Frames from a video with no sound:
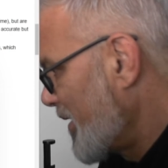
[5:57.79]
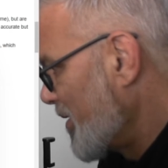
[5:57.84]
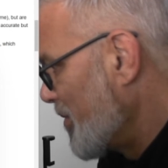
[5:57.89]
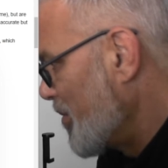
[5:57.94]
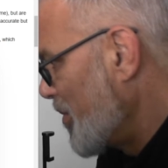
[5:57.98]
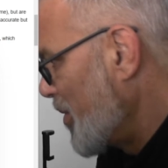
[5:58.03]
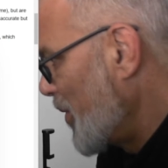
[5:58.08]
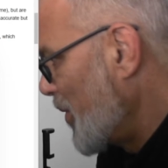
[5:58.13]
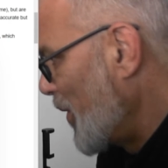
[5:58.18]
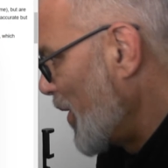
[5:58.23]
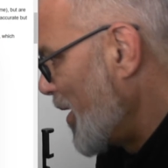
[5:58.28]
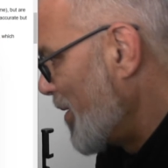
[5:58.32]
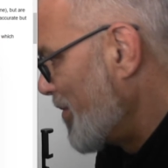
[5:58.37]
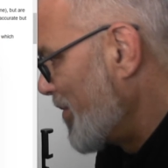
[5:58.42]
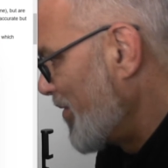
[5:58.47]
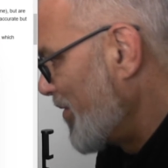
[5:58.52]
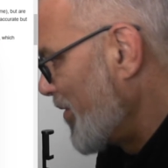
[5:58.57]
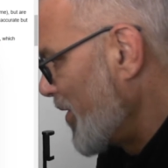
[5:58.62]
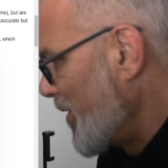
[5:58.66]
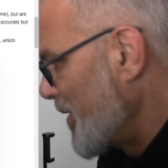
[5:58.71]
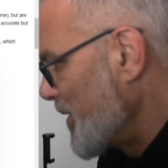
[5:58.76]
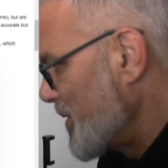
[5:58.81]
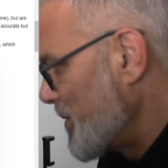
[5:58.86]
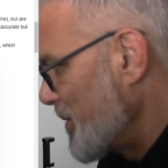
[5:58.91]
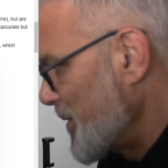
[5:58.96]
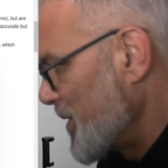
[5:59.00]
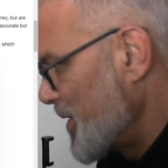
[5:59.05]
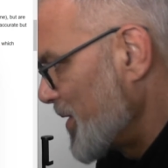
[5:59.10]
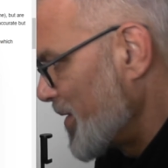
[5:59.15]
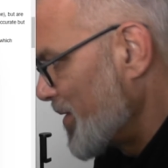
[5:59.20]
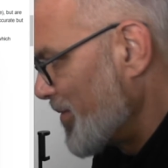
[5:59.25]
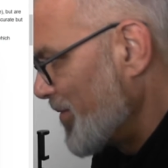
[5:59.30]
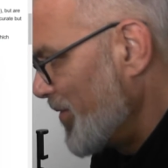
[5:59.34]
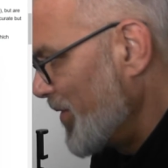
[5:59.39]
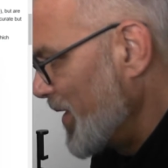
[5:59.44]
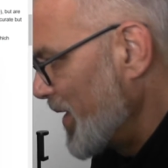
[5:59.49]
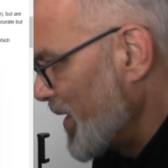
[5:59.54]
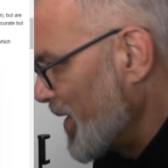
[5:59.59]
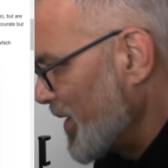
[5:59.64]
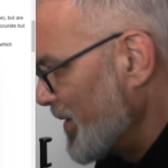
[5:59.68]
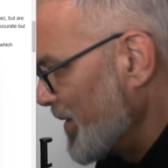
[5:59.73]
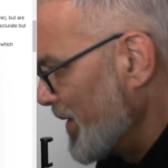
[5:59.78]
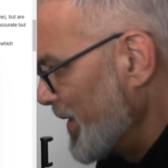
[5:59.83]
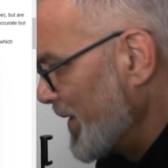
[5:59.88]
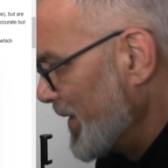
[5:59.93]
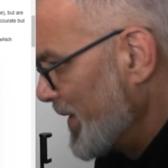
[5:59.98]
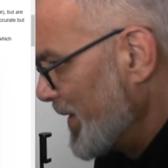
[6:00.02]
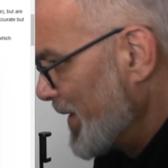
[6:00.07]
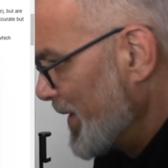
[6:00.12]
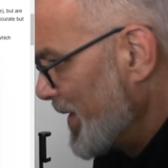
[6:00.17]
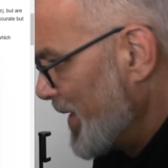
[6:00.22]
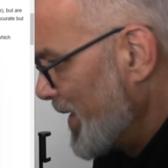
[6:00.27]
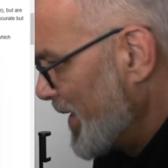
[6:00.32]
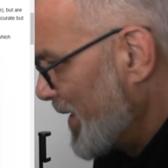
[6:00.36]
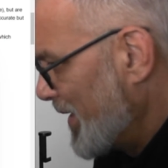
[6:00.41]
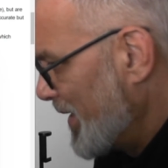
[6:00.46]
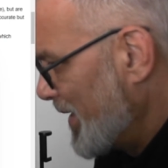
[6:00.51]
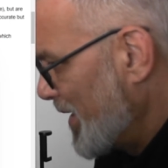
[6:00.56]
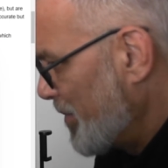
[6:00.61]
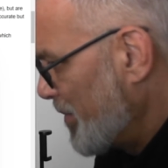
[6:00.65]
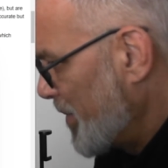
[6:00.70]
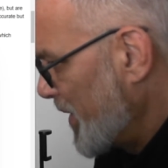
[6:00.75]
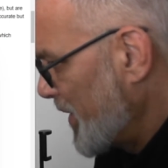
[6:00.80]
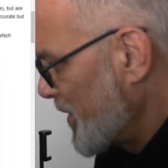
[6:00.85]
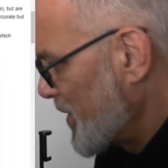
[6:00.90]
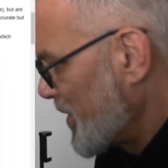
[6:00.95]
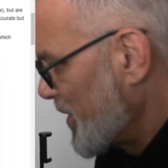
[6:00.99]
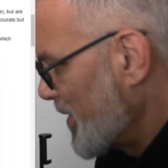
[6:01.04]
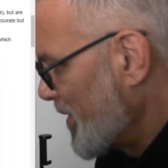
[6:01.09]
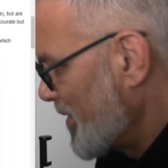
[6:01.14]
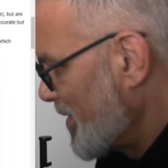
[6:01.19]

can pull up, for those watching on video, a picture